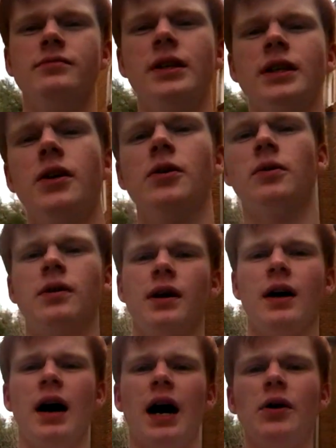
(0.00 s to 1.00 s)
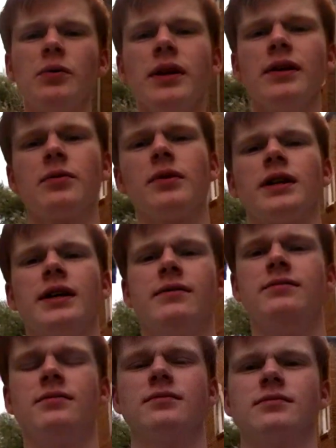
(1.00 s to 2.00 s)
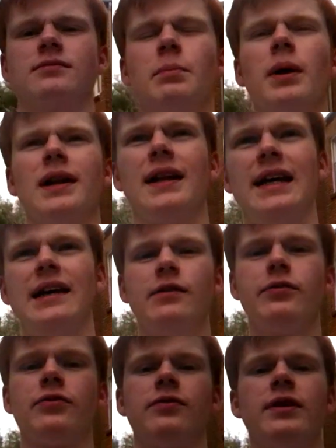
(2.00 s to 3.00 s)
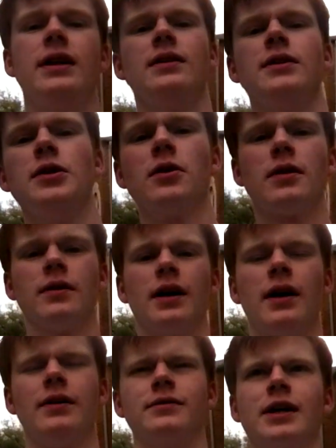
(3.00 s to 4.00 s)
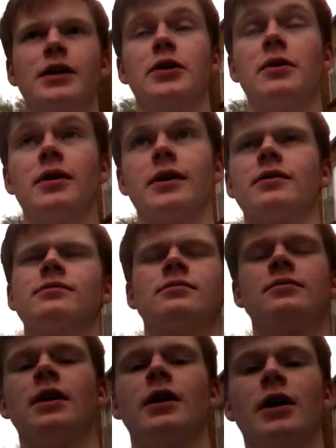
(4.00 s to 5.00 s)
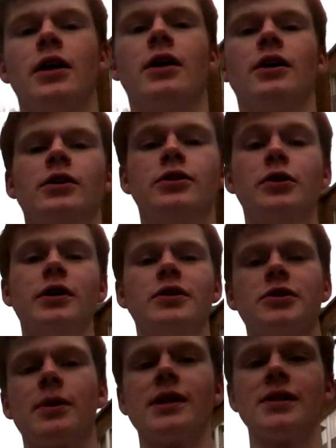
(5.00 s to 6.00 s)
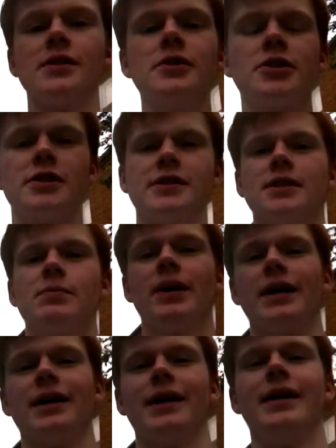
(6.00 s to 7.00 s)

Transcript: you know, I don't really, really believe in nuclear, uh, not nuclear, New Year's resolutions, but